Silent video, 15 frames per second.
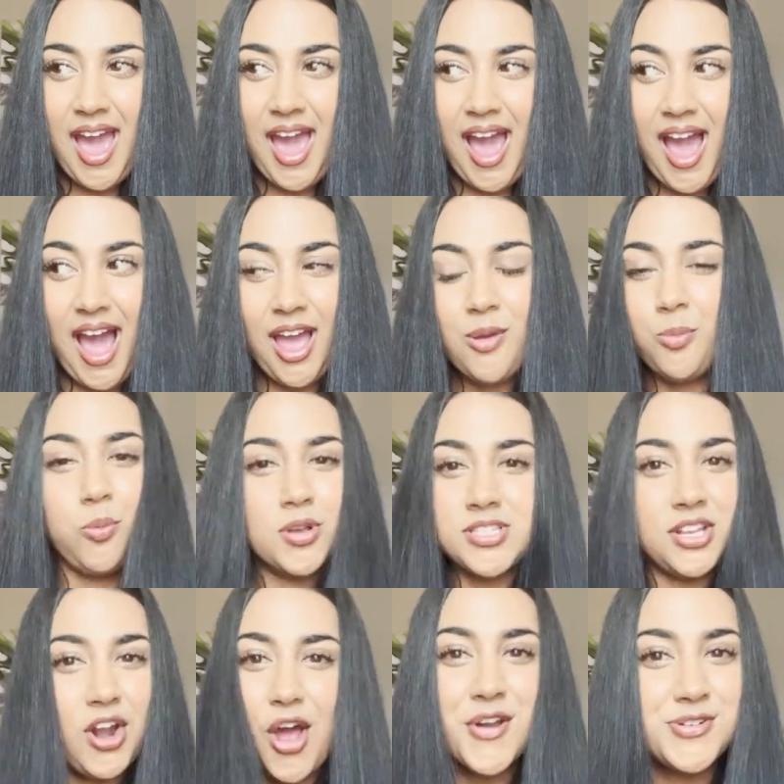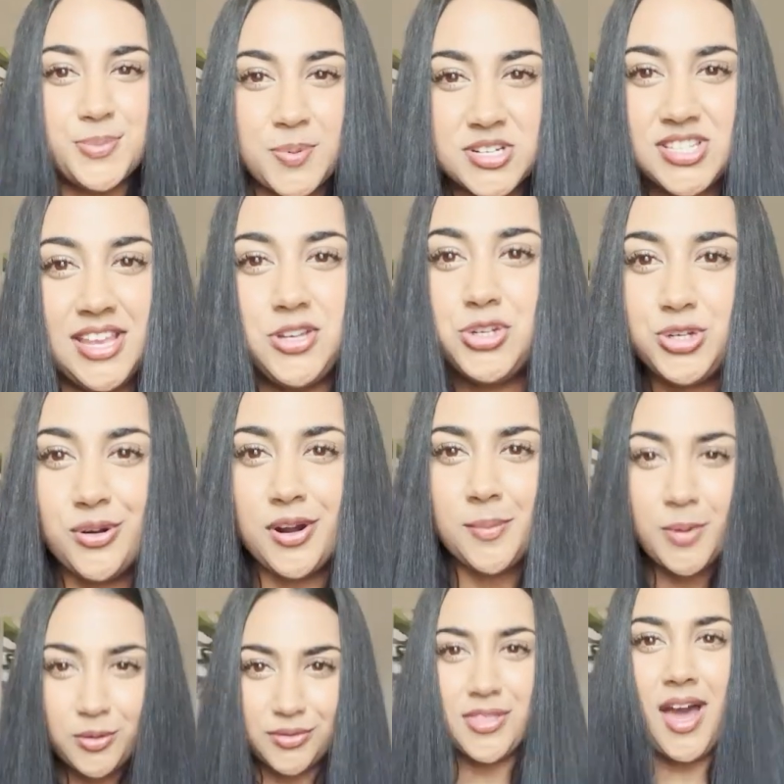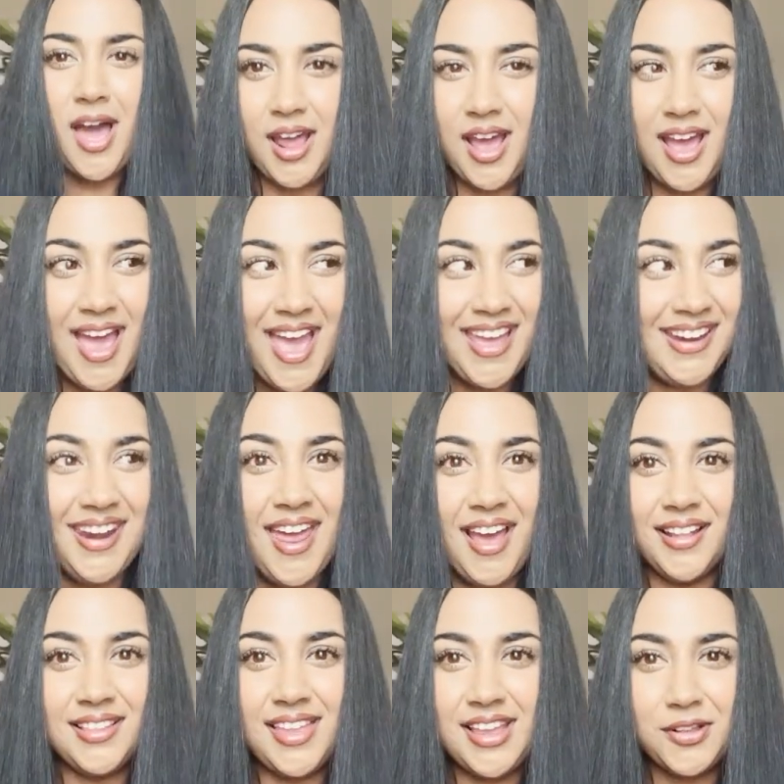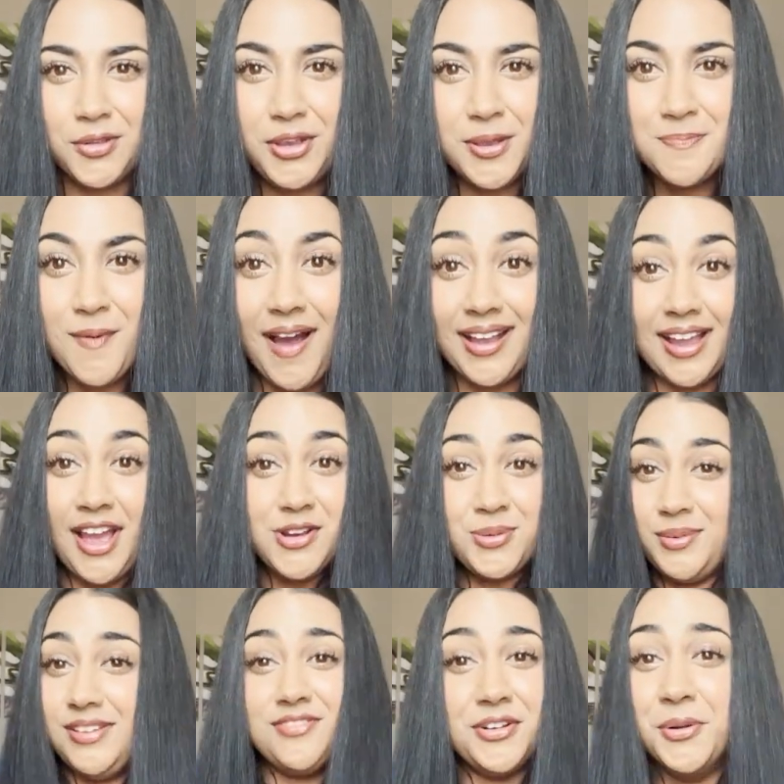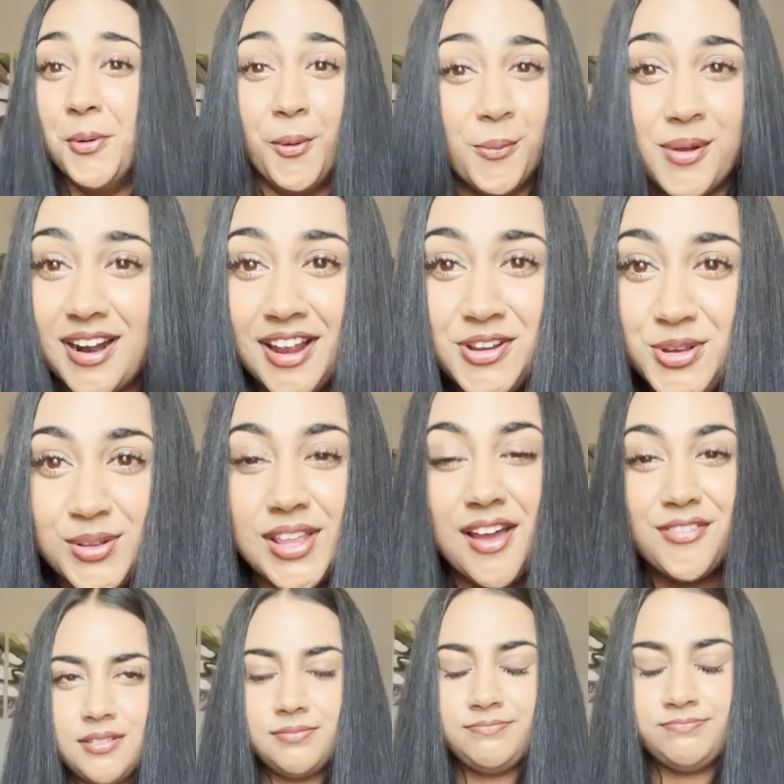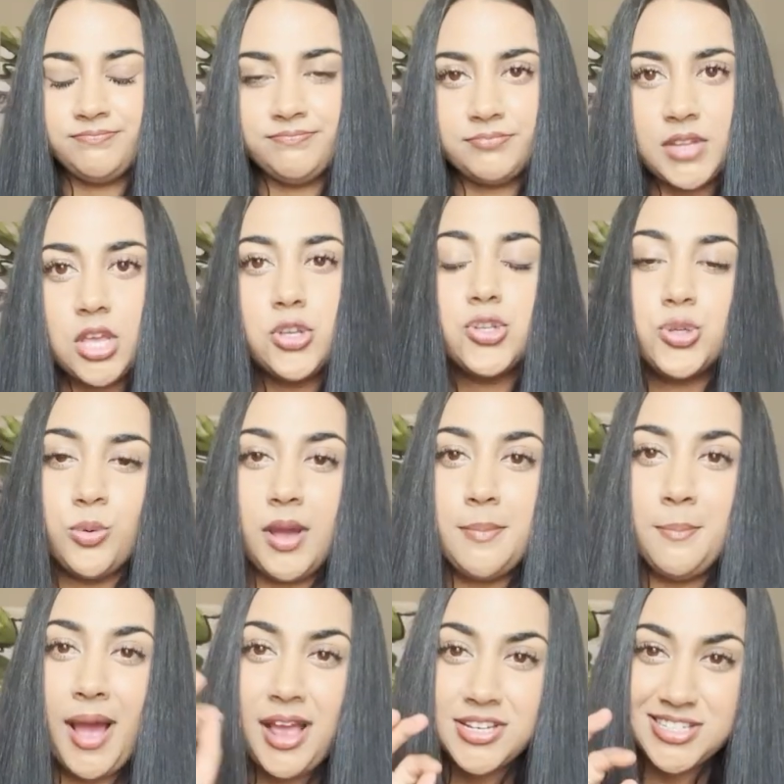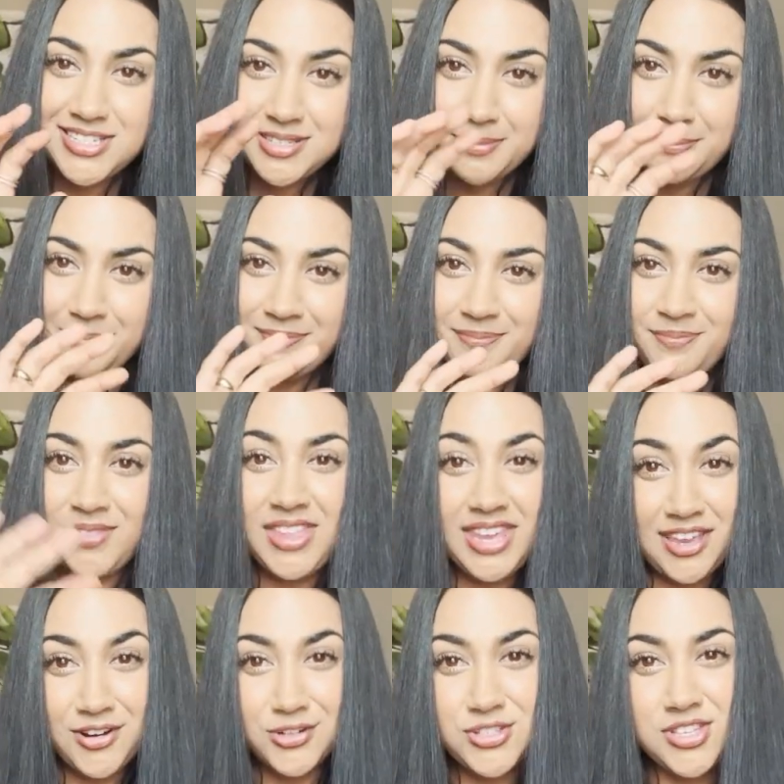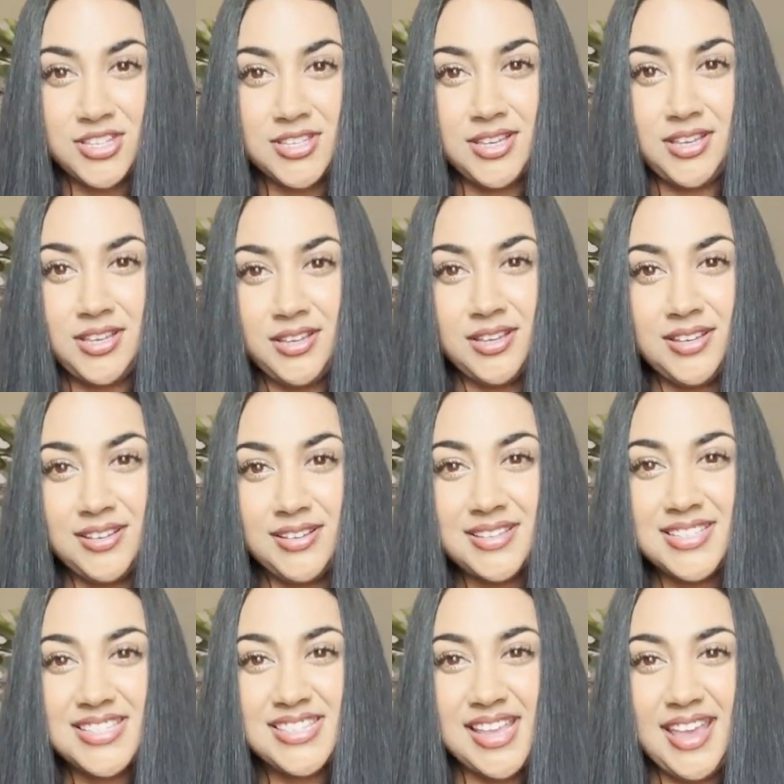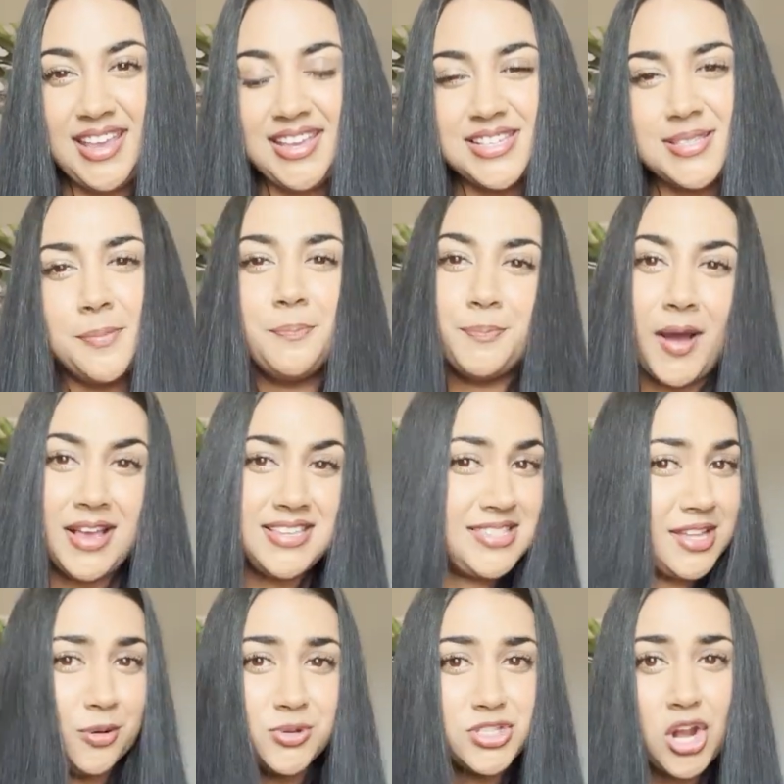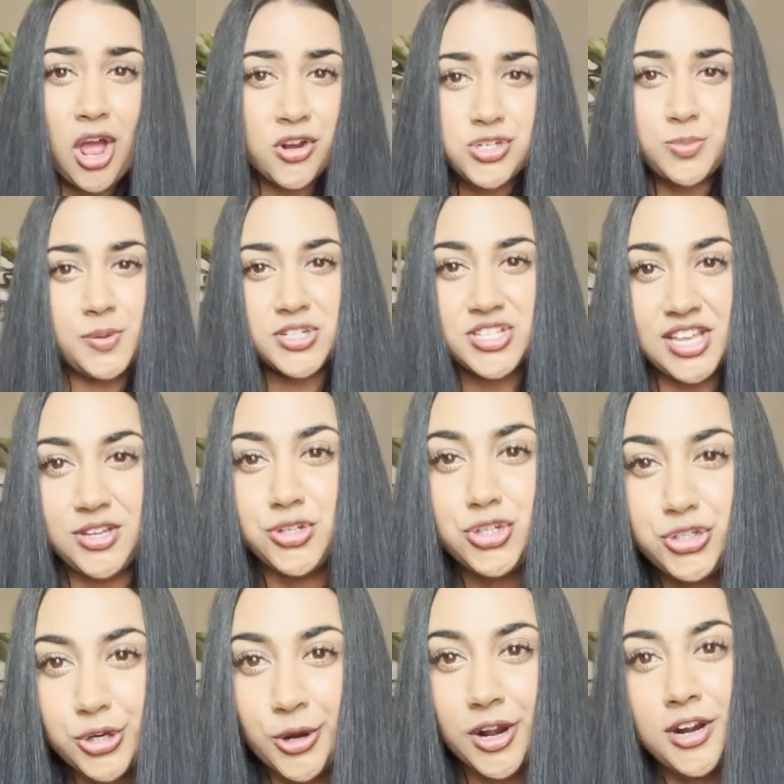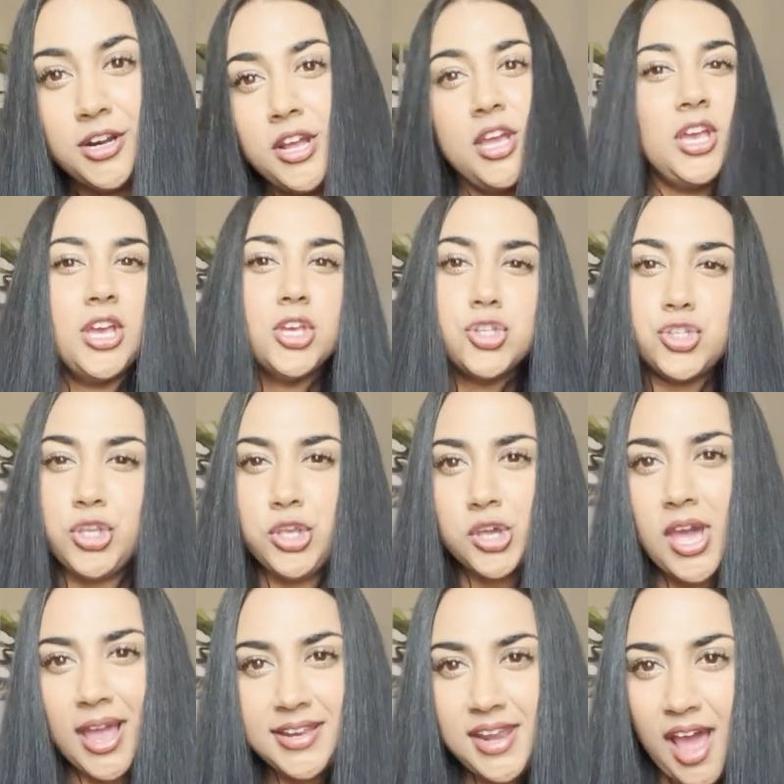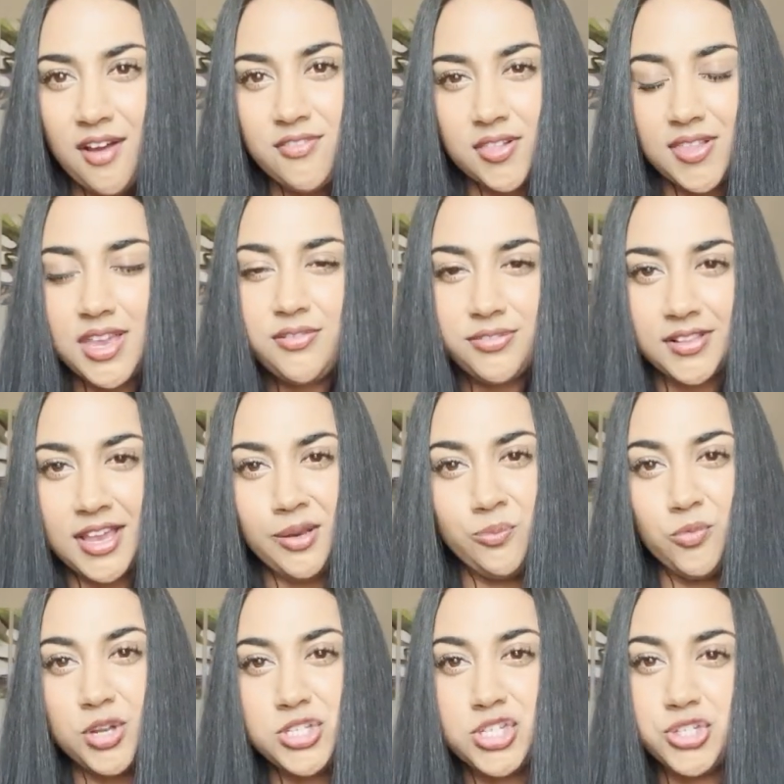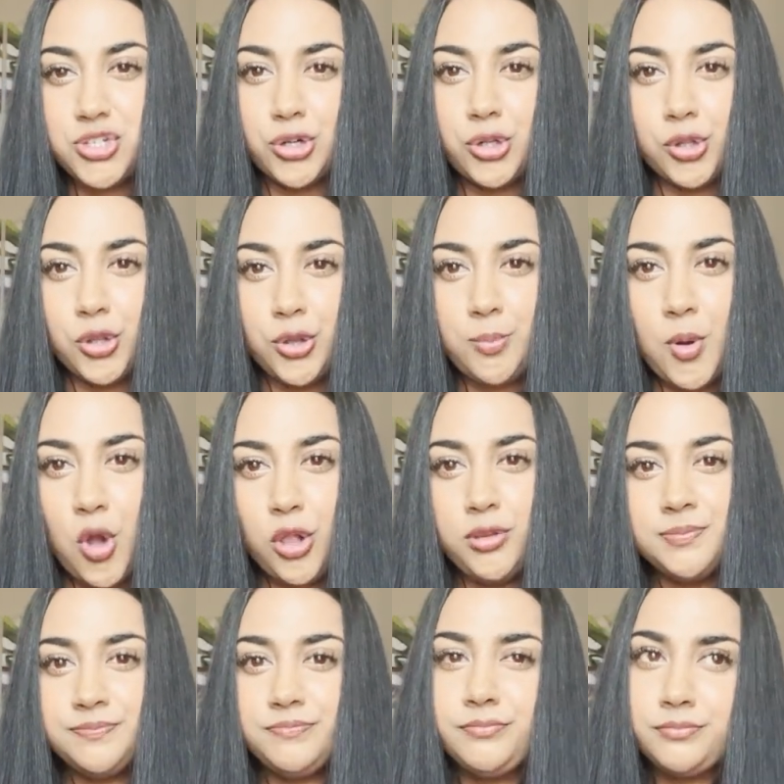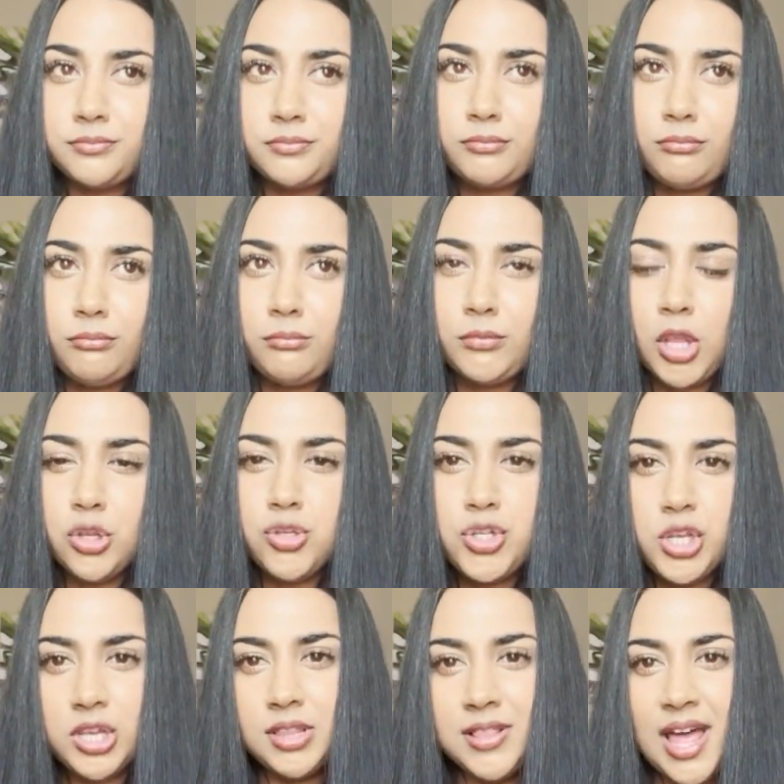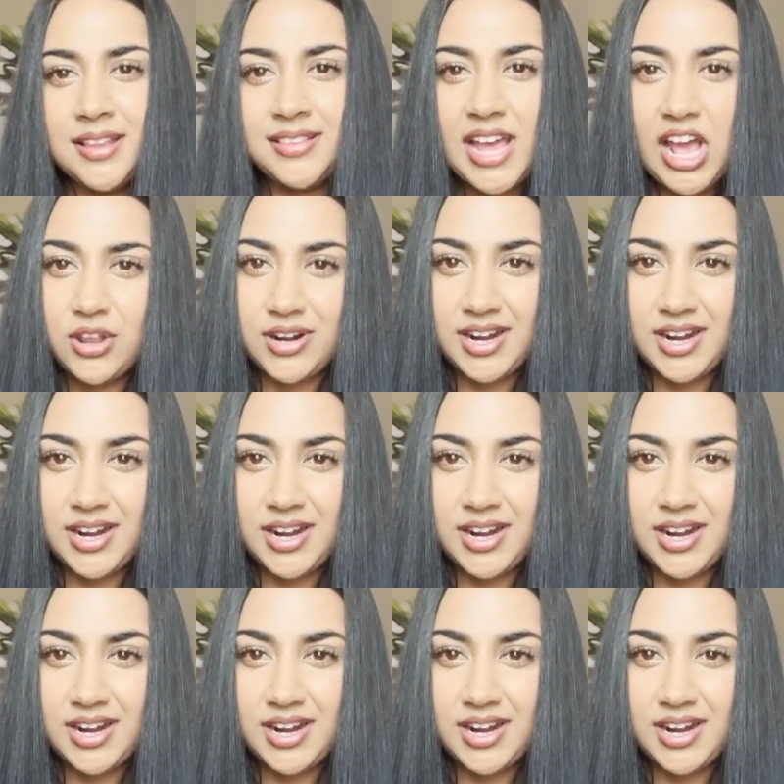I wasn't 100% sure about that. And like, looking back, I don't even know where I knew that from. So I matched the years to the cities, but I still wasn't 100% sure. So you kind of have a lifeline, which is your clue ball. So you can land that on an